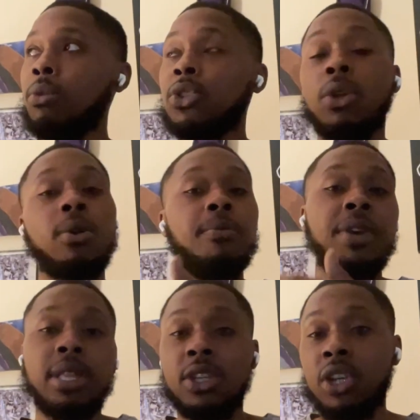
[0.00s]

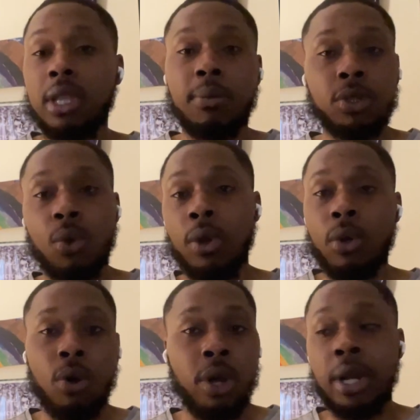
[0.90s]
circumvent the shit that was going
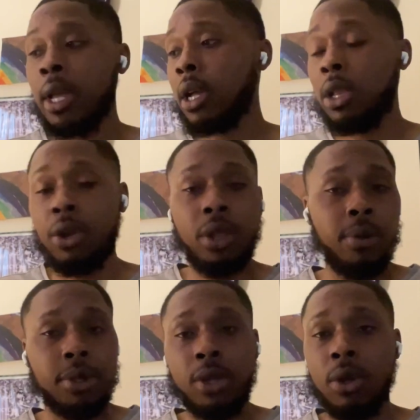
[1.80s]
on, clearly
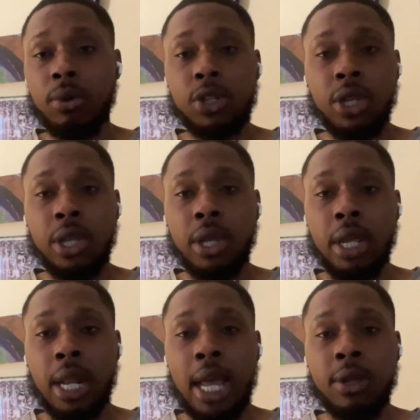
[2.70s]
with the coaching
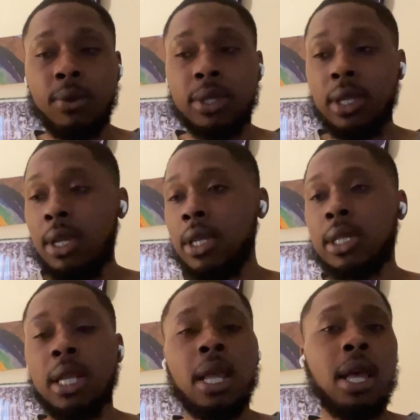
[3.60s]

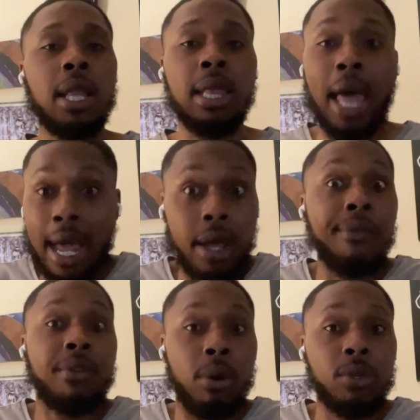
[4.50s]
inadequacies and lack
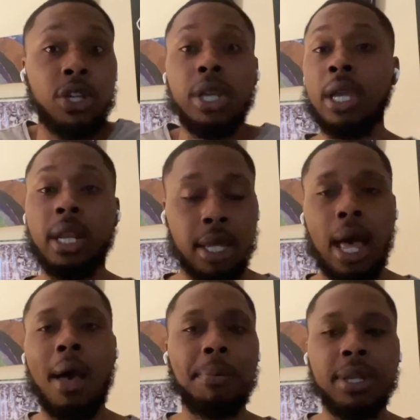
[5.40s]
of coaching and
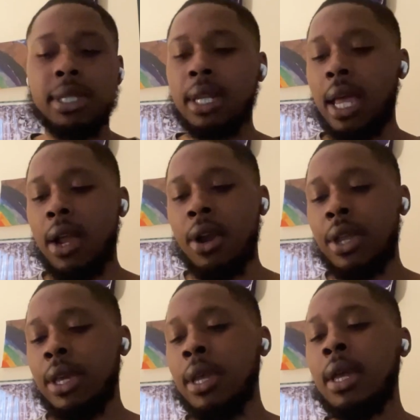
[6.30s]
incompetence in that
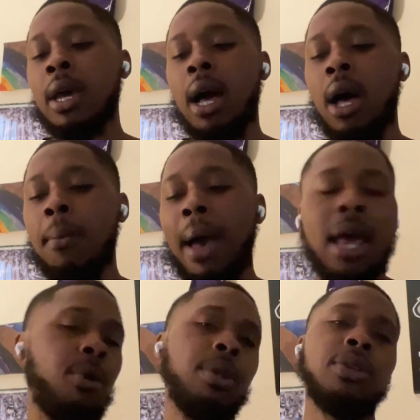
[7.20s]
area.
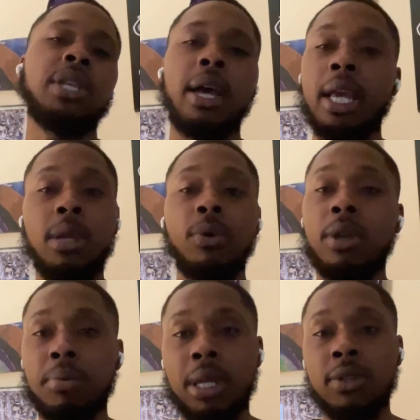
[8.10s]
I don't understand how anyone
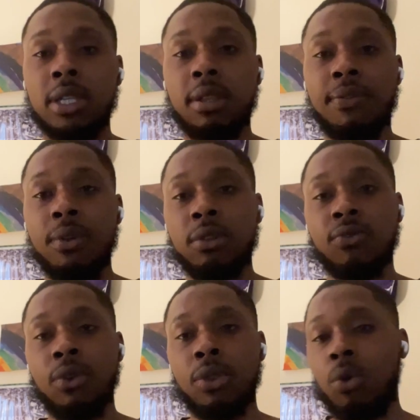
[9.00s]
could blame Justin Fields
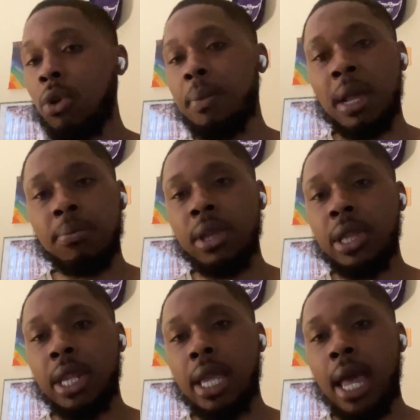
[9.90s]
for the quarterback play
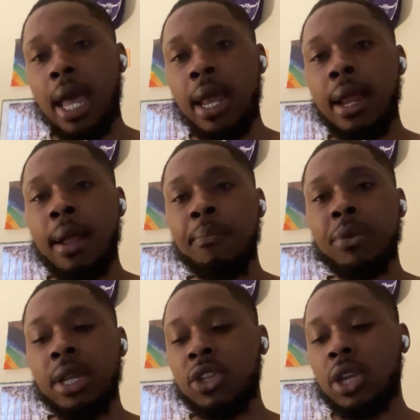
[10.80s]
that he had
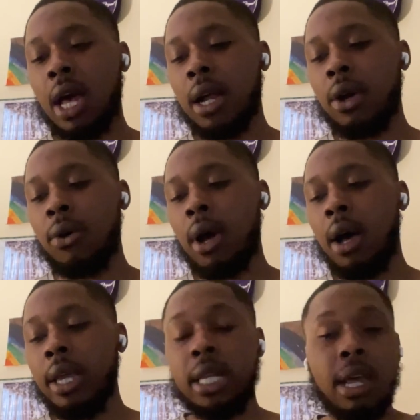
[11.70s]
in
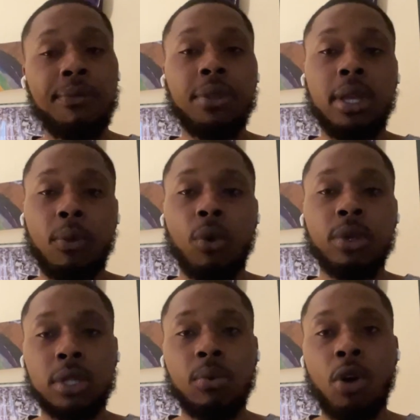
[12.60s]
Chicago. He definitely wore
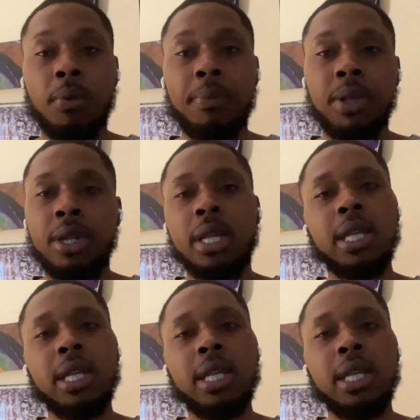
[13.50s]
some culpability